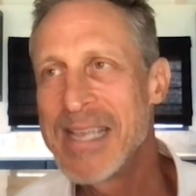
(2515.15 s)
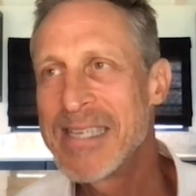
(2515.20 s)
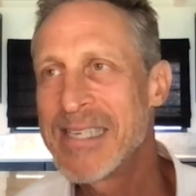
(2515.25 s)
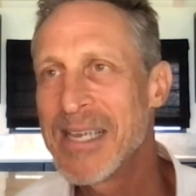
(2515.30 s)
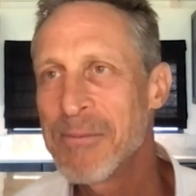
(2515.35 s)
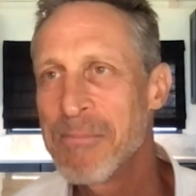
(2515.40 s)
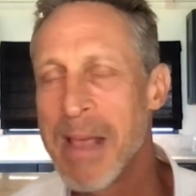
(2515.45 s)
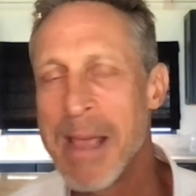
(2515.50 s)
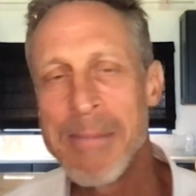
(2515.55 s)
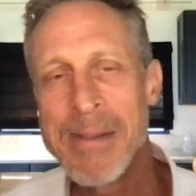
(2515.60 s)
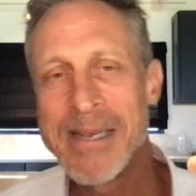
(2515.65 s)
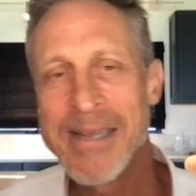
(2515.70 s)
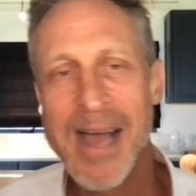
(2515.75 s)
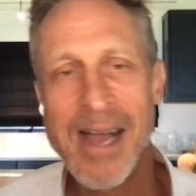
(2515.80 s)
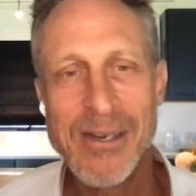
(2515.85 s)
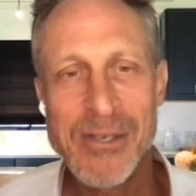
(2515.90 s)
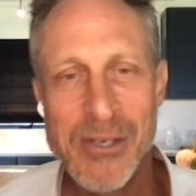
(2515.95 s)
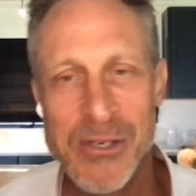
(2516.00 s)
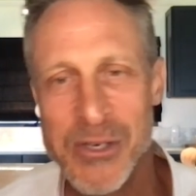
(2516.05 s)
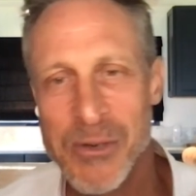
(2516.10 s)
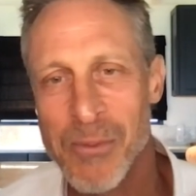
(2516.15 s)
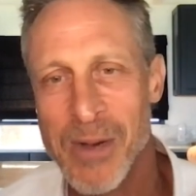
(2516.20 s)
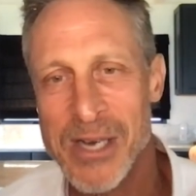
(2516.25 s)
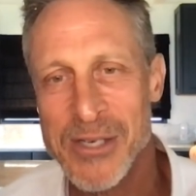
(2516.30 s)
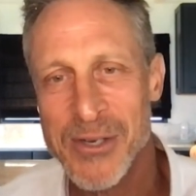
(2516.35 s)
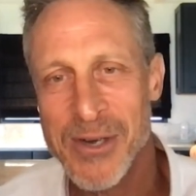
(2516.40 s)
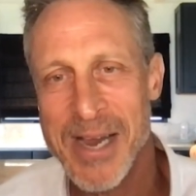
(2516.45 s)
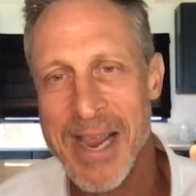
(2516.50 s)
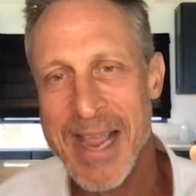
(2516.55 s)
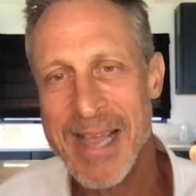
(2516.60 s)
And he said, maybe doctors
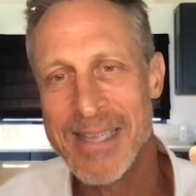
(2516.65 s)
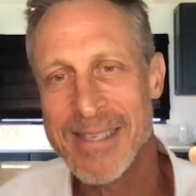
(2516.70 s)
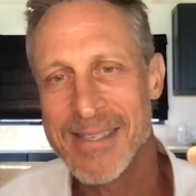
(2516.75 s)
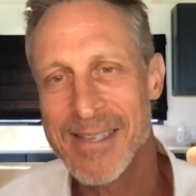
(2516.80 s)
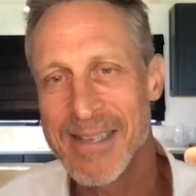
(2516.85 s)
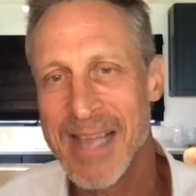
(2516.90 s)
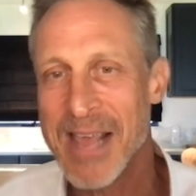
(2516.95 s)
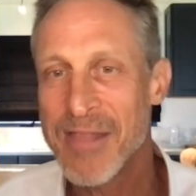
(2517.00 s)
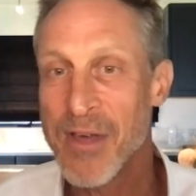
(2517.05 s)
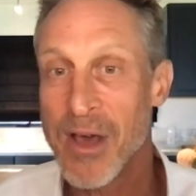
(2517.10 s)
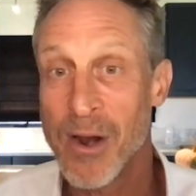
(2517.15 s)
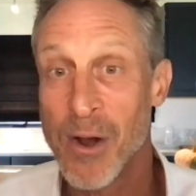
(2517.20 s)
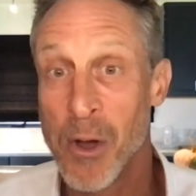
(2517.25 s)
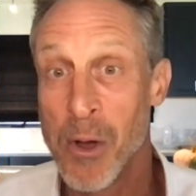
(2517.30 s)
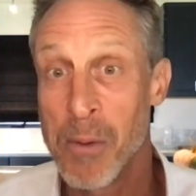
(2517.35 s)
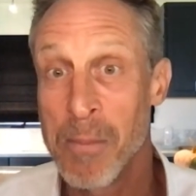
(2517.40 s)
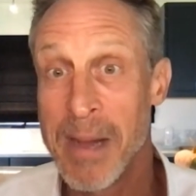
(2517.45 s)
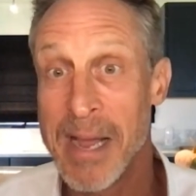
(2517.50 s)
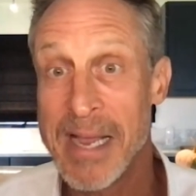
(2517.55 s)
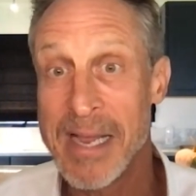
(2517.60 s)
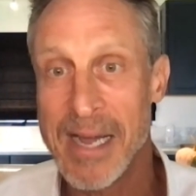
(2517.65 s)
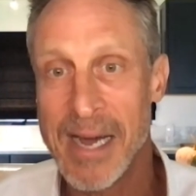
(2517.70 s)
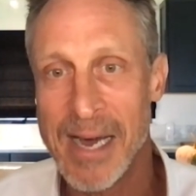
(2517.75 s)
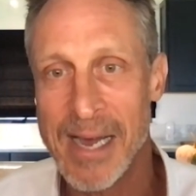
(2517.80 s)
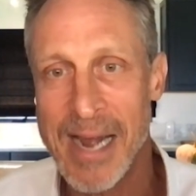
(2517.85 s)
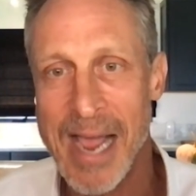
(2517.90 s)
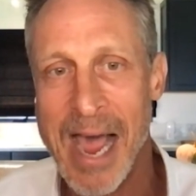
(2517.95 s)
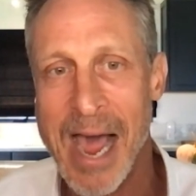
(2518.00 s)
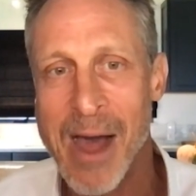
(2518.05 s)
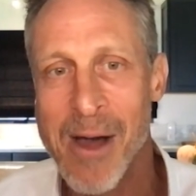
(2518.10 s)
should wash your hands. And they thought, oh my
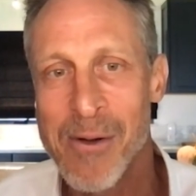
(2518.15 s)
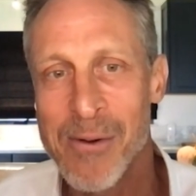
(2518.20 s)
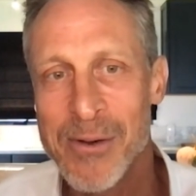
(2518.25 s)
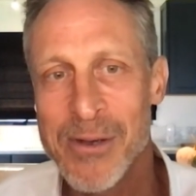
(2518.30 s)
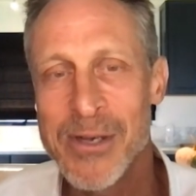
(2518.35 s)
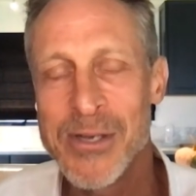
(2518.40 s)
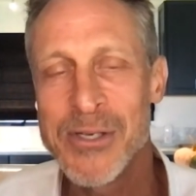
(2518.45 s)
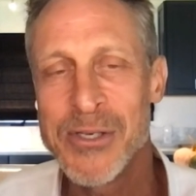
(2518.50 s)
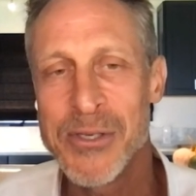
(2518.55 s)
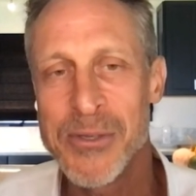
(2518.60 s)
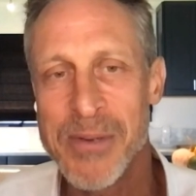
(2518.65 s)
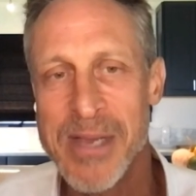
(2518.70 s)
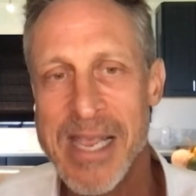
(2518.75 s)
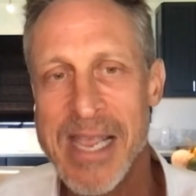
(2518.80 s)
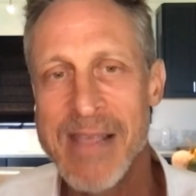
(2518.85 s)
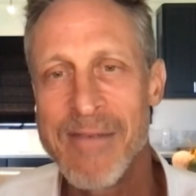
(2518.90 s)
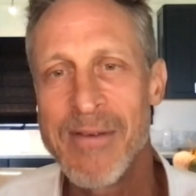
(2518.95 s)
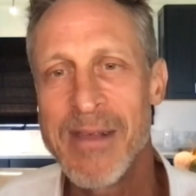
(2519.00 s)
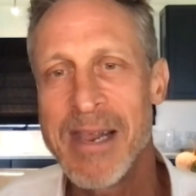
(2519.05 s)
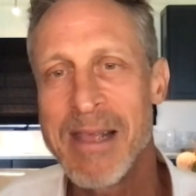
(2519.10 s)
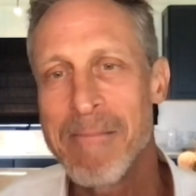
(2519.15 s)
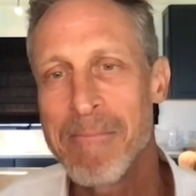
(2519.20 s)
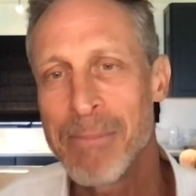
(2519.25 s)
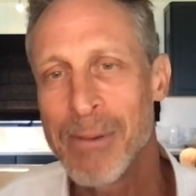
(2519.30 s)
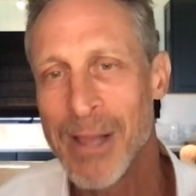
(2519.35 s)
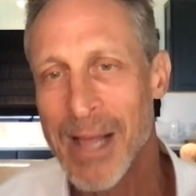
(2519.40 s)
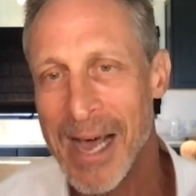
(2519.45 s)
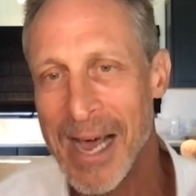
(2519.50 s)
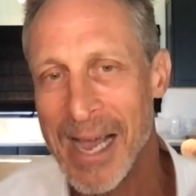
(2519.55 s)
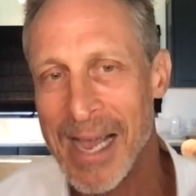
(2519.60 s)
God, how could you even
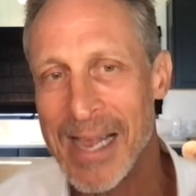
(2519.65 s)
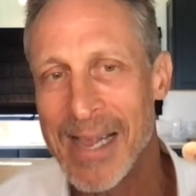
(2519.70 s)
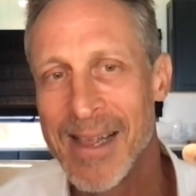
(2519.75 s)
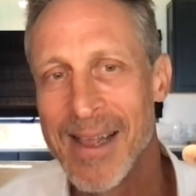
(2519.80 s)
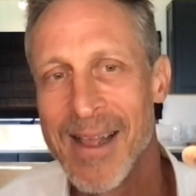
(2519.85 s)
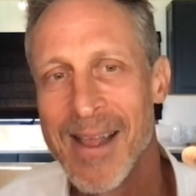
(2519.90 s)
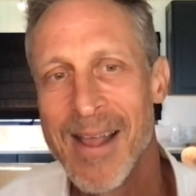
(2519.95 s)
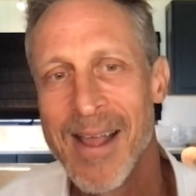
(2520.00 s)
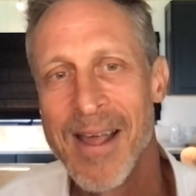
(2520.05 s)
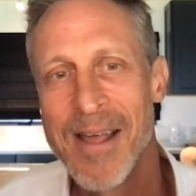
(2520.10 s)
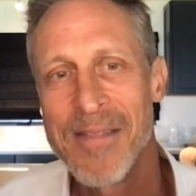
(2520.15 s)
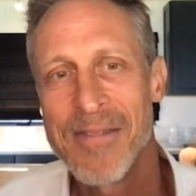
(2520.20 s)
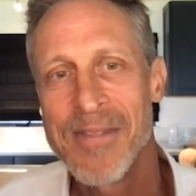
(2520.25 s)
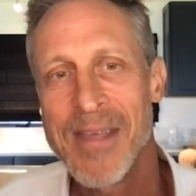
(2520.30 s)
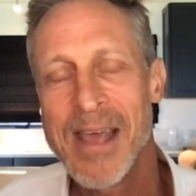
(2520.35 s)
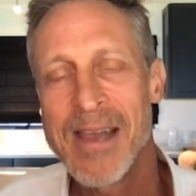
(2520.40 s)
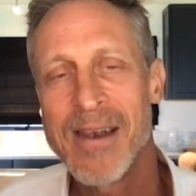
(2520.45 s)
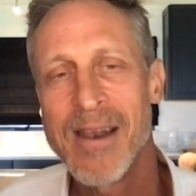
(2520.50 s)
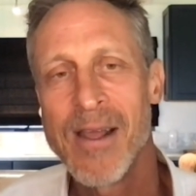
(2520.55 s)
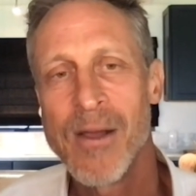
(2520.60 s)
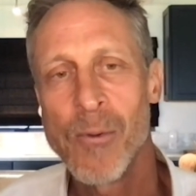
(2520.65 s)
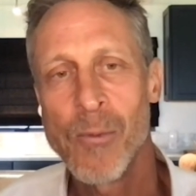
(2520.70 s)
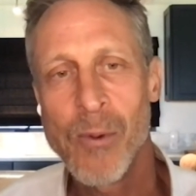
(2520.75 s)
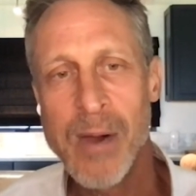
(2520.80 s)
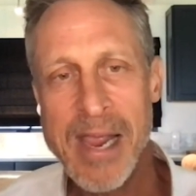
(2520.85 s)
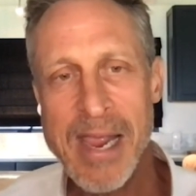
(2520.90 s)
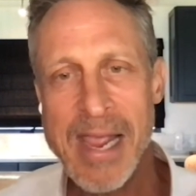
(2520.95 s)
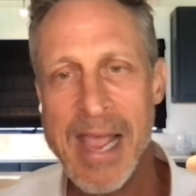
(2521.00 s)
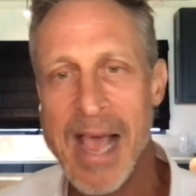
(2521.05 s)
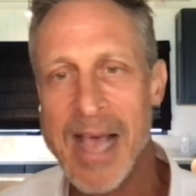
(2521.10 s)
imply that
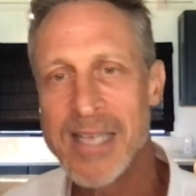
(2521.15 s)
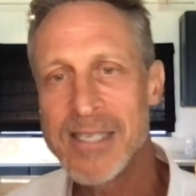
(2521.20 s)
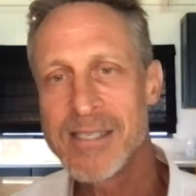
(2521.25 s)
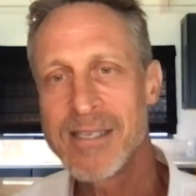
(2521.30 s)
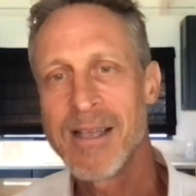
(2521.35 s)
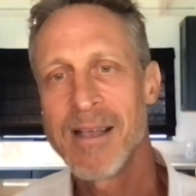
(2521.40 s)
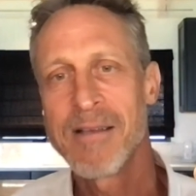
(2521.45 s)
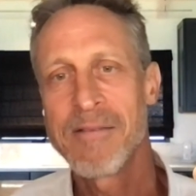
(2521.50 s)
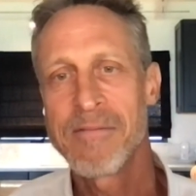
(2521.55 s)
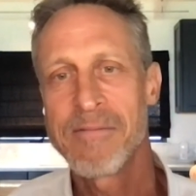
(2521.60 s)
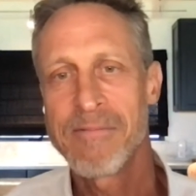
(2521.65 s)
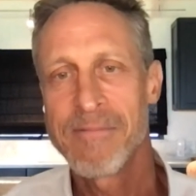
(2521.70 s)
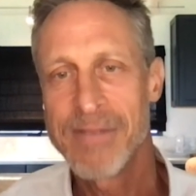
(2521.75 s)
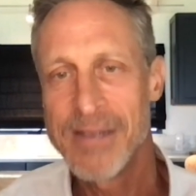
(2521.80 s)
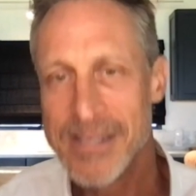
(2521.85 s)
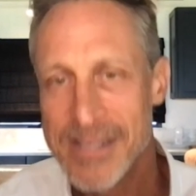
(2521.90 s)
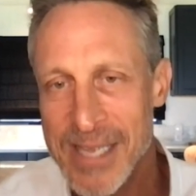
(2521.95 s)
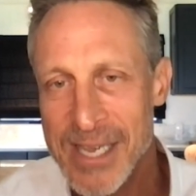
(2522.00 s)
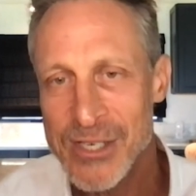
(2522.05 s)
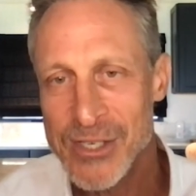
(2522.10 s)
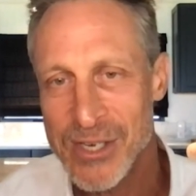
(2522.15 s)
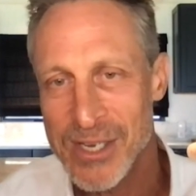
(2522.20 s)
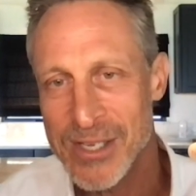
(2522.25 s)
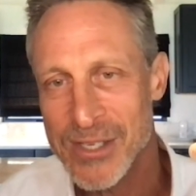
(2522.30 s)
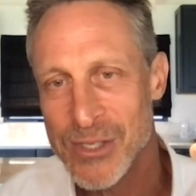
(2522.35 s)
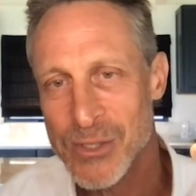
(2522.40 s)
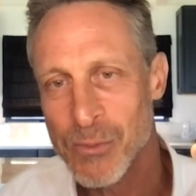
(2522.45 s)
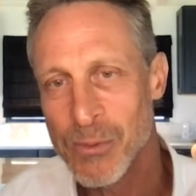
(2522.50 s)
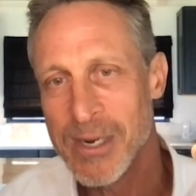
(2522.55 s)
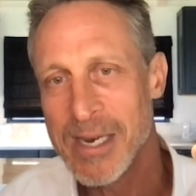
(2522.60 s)
we as
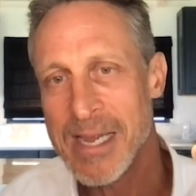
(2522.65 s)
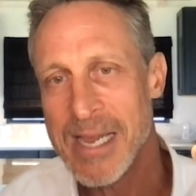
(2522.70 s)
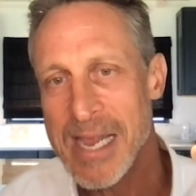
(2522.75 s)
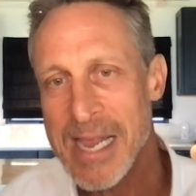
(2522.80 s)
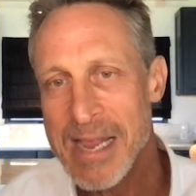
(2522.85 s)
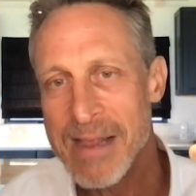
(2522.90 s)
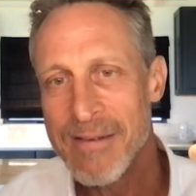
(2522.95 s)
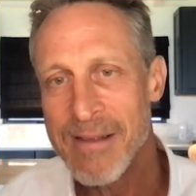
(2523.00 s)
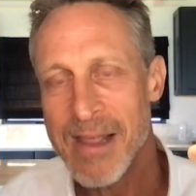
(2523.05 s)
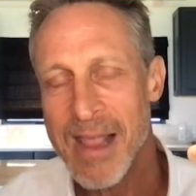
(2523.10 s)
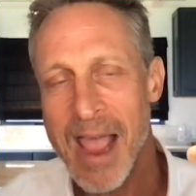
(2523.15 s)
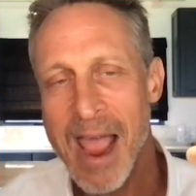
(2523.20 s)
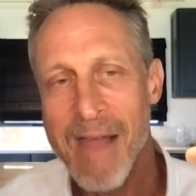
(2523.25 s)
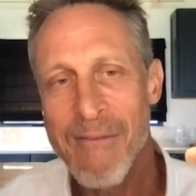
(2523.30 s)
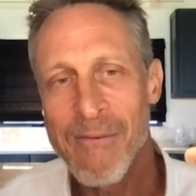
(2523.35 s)
physicians would e-